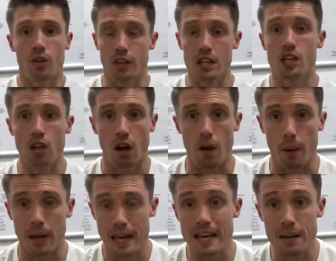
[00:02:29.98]
These
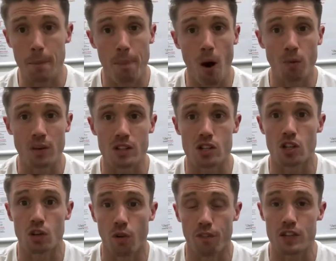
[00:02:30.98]
key components
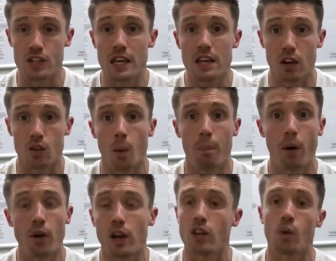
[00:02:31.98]
to your physique and your
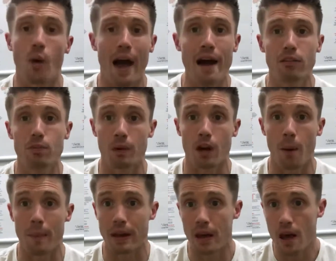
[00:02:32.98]
body and your health
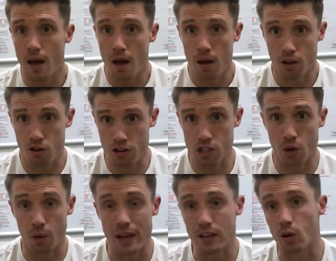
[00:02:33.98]
becoming
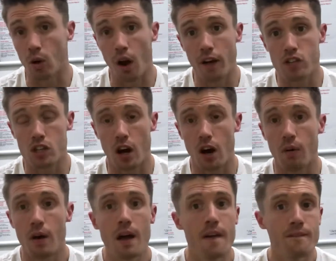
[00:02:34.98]
critical in your
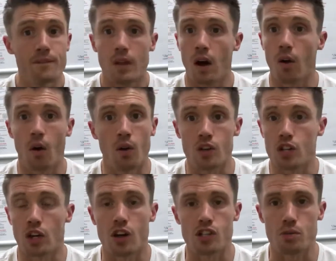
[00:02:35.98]
lifestyle are,
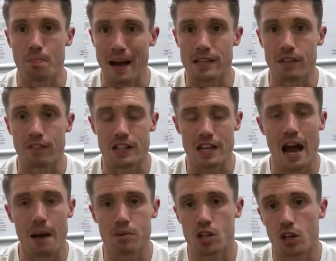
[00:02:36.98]
honestly guys, it's massive. It's
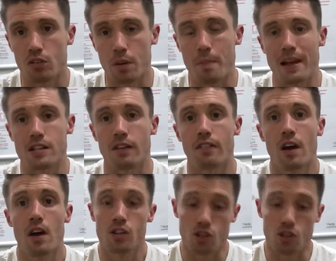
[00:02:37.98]
absolutely massive.